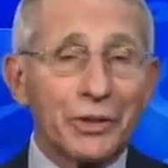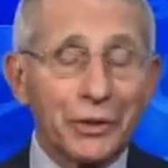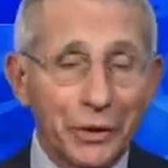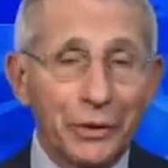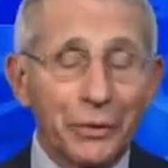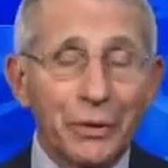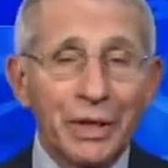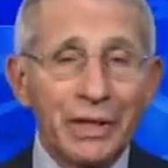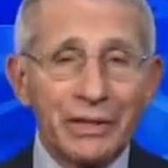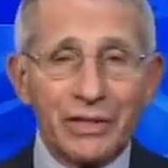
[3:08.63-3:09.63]
to do,
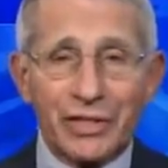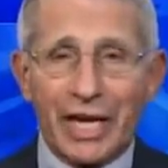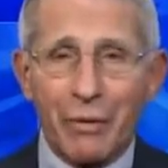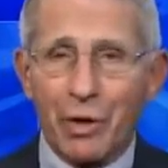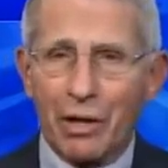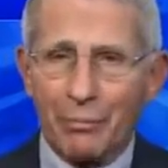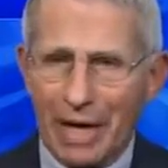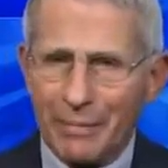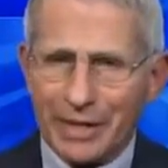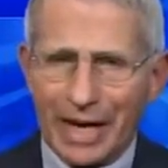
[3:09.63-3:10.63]
to say, well,
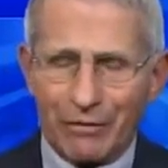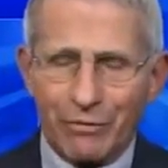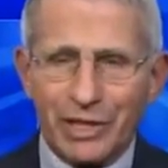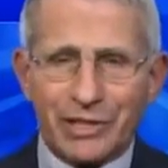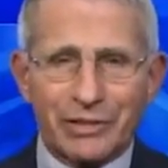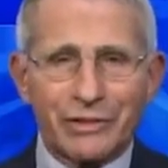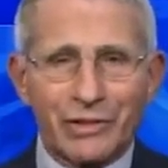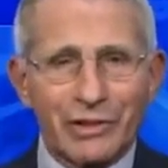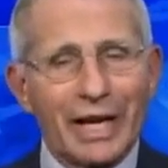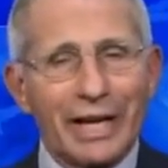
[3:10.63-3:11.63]
maybe that
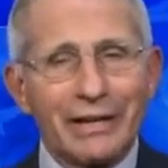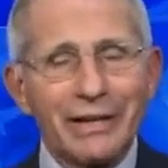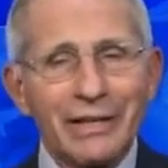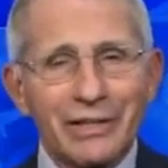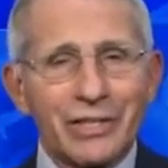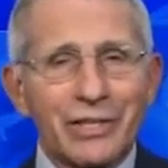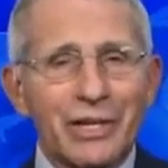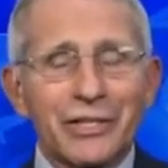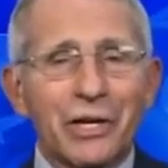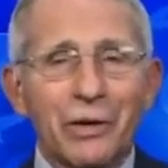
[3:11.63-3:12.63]
research led to
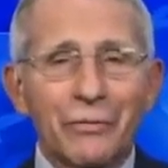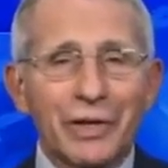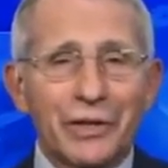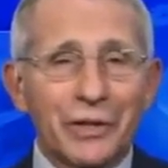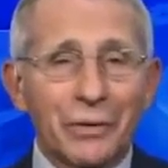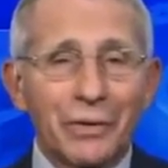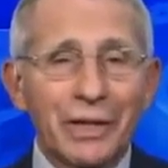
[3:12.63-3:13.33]
SARS-CoV-2.